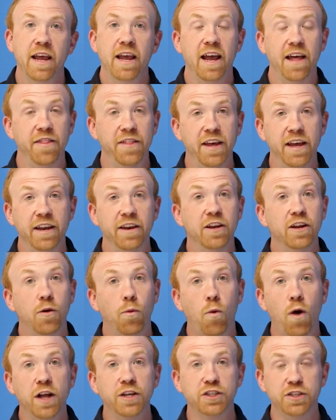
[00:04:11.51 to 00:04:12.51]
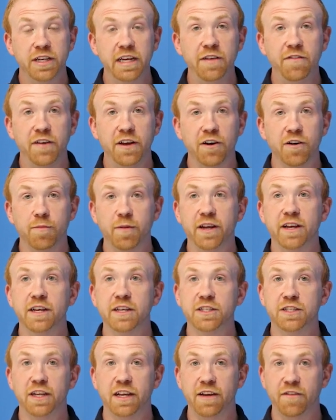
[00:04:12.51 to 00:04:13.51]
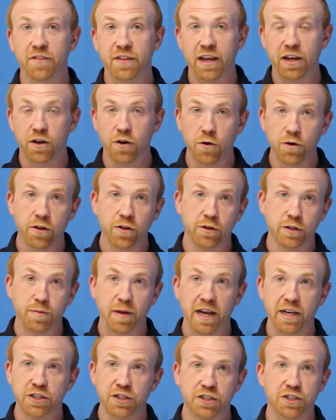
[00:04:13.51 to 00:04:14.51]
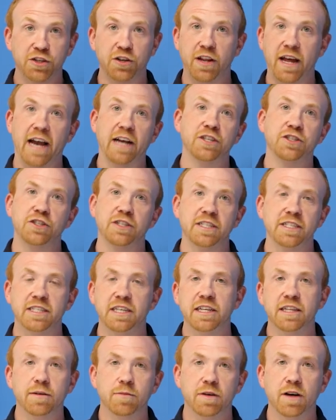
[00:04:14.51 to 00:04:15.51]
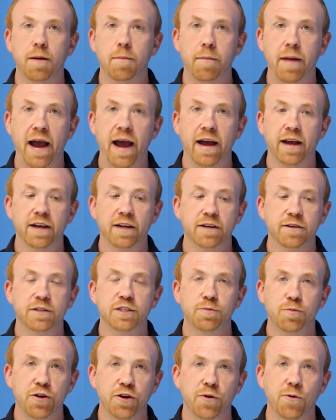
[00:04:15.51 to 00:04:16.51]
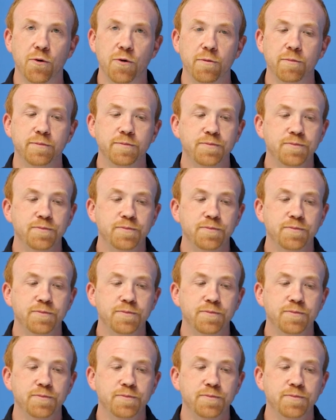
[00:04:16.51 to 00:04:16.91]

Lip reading: And then watch LeadFeeder, because if they go to those pages, you'll actually see them come back. It's pretty cool.